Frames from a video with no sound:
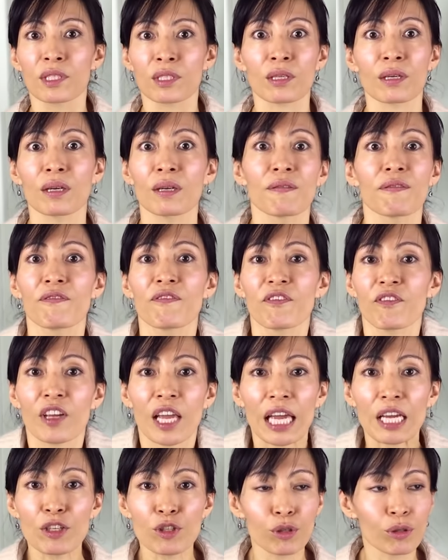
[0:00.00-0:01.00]

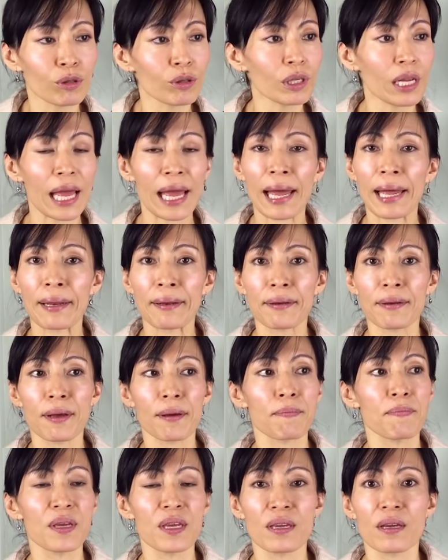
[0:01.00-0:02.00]
certification
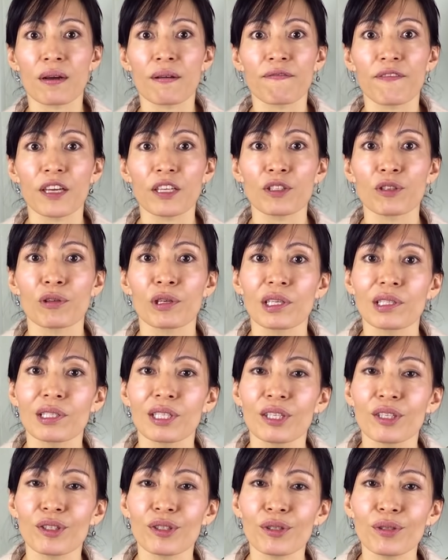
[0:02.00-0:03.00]
and be a face yoga
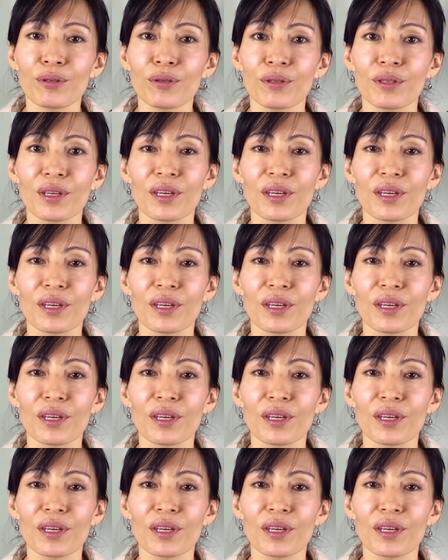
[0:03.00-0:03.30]
teacher?